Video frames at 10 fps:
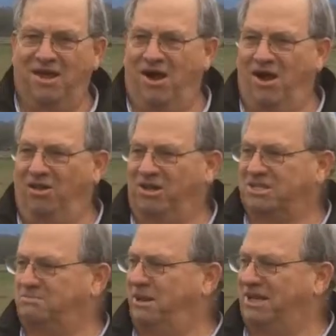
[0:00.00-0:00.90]
they all
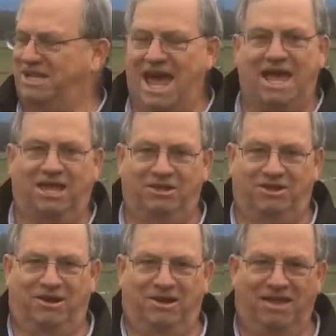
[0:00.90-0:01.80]
look
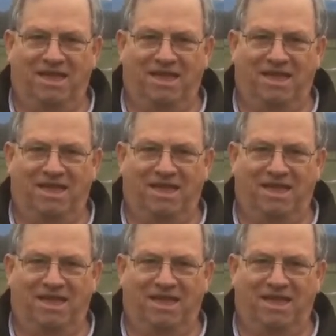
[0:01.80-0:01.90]
spectacular.